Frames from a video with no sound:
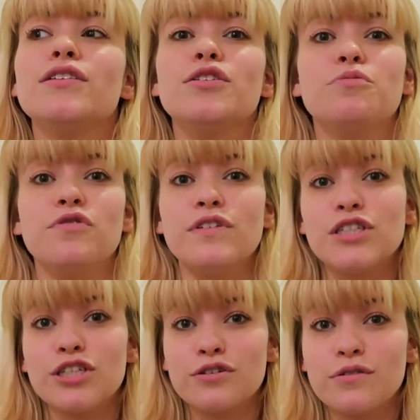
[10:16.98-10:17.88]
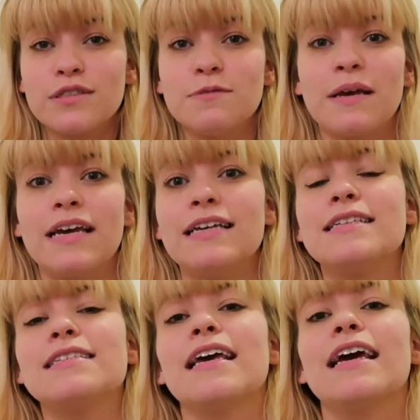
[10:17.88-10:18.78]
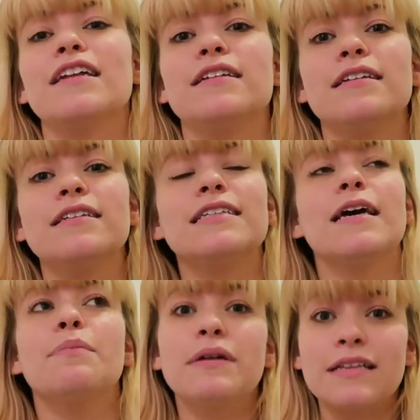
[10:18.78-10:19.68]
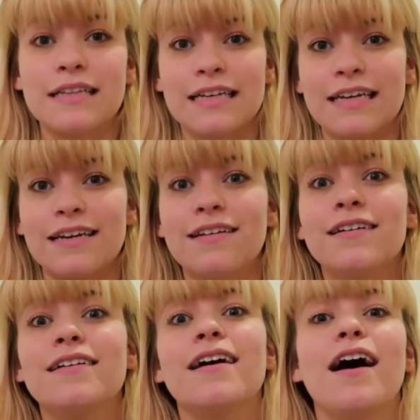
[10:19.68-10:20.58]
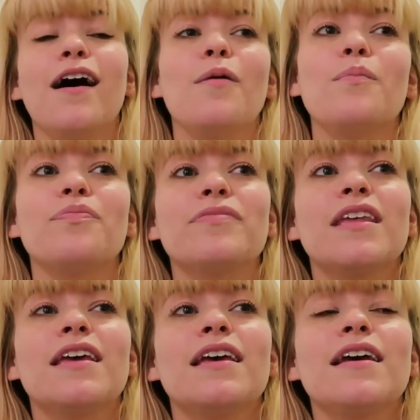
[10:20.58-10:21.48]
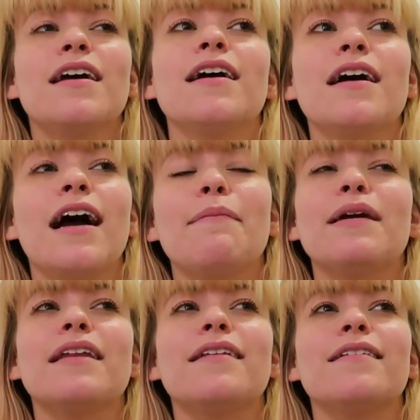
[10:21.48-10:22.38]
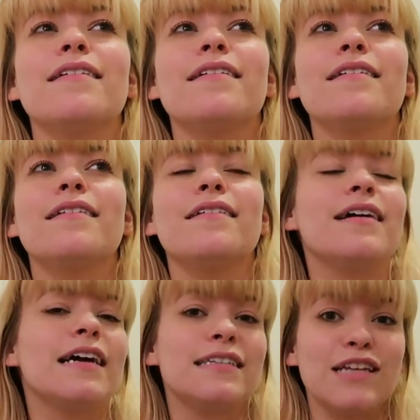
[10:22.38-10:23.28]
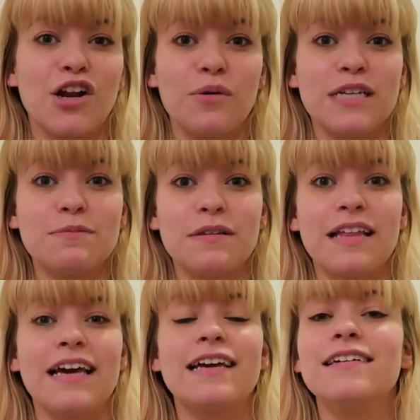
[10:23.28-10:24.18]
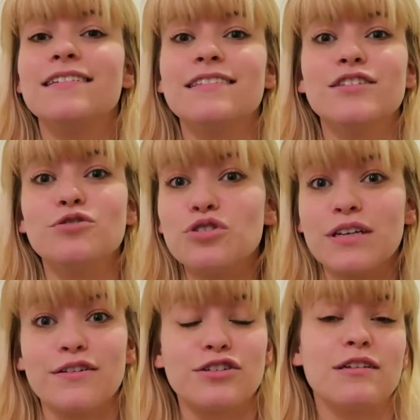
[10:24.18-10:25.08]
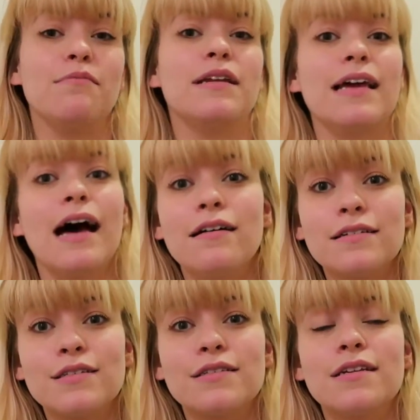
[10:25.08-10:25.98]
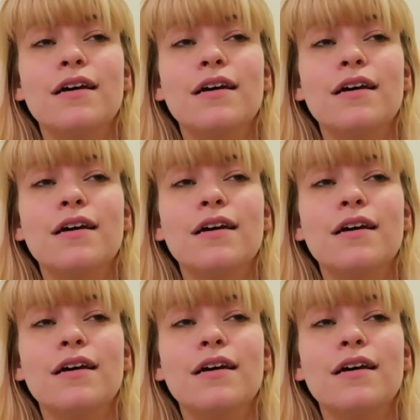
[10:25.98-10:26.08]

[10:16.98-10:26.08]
you move into your own space, and typically, I mean, I guess not always, but like usually there's somebody else